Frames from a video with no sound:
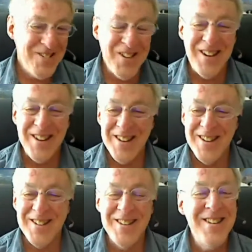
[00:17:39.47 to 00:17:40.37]
Well,
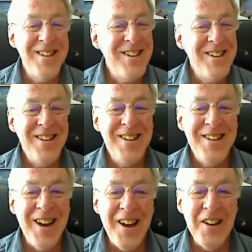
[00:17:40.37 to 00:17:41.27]

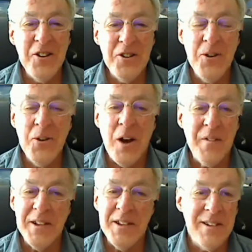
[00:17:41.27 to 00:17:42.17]
you're too obvious.